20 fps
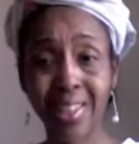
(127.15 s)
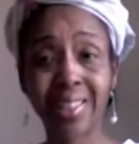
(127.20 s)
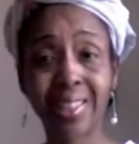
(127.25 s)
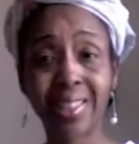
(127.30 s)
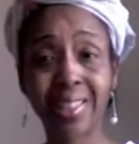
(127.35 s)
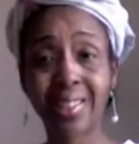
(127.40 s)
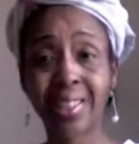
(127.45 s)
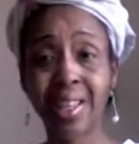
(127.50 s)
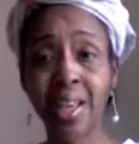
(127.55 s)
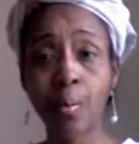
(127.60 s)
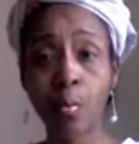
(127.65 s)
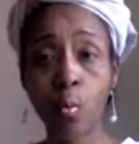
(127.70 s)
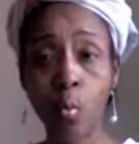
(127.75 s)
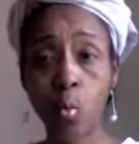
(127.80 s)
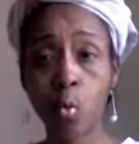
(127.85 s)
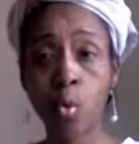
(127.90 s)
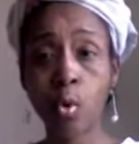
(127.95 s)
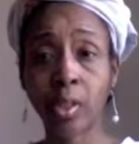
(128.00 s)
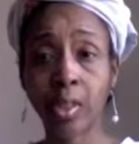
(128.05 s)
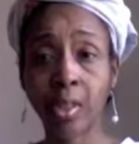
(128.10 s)
And the same
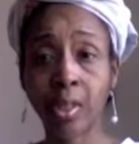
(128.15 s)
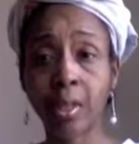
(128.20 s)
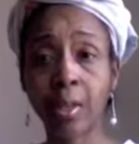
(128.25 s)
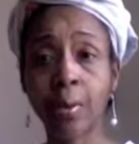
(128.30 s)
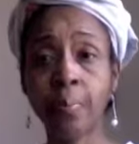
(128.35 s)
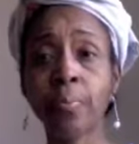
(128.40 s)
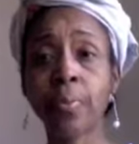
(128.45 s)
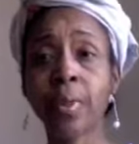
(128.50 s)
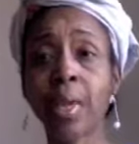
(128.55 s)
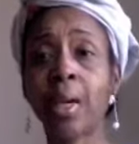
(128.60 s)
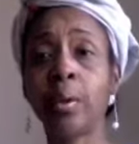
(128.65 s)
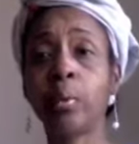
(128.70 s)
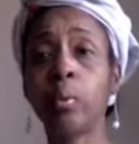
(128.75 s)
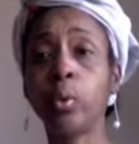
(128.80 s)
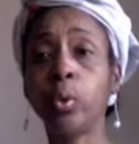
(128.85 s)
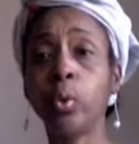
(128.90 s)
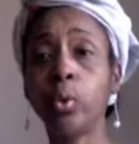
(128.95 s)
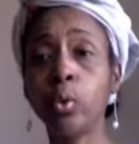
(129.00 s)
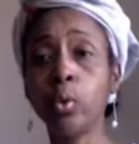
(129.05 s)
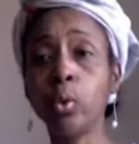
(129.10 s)
water, I
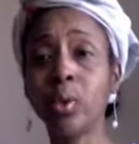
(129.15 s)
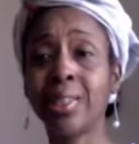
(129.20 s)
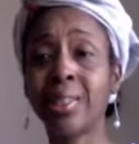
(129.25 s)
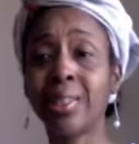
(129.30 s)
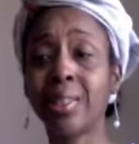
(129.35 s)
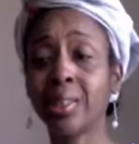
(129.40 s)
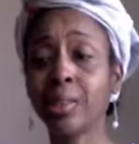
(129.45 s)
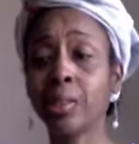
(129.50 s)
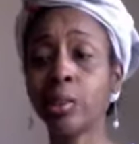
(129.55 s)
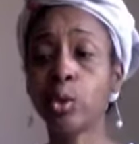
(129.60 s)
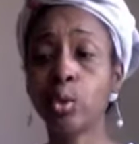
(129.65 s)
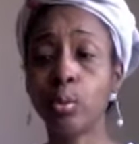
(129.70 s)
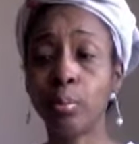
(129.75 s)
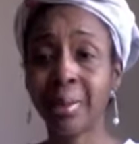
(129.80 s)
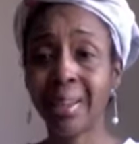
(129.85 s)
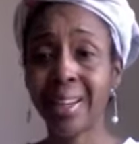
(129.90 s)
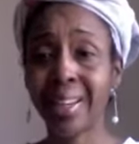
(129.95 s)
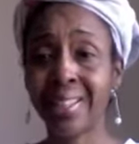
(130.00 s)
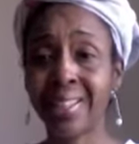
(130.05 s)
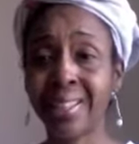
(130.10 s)
will use a little to
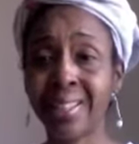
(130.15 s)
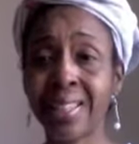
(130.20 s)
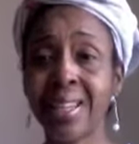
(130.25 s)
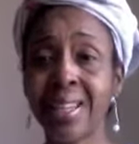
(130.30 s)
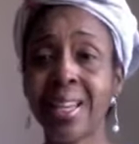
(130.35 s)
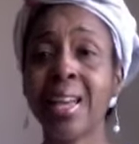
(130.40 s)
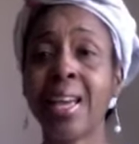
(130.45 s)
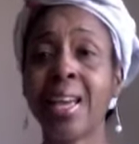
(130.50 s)
blend,